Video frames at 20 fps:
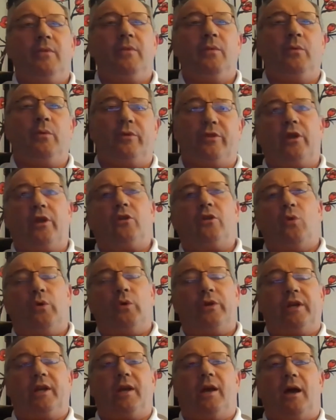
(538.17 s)
without going
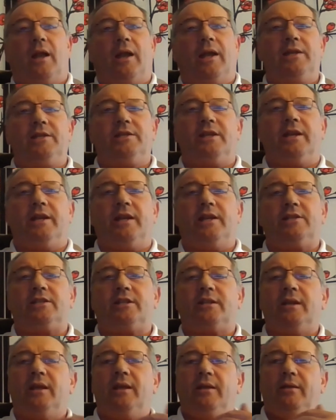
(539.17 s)
to college, and it's